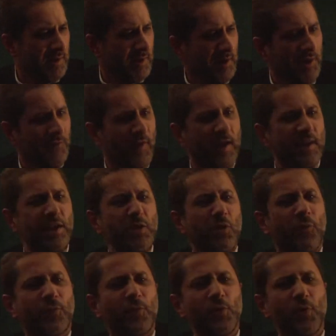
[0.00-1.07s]
if any
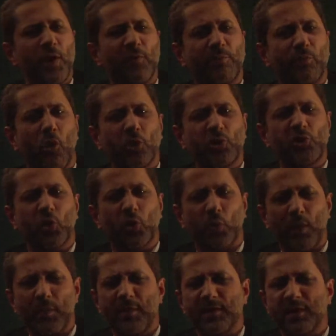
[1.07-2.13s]
of you have brought your
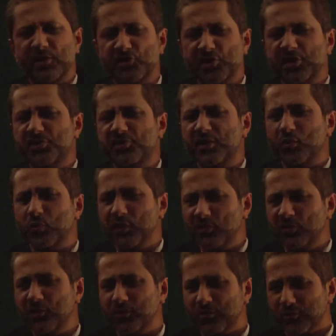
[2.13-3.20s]
women and children
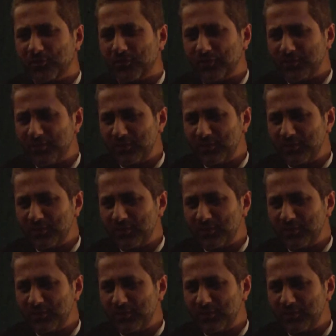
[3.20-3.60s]
with you,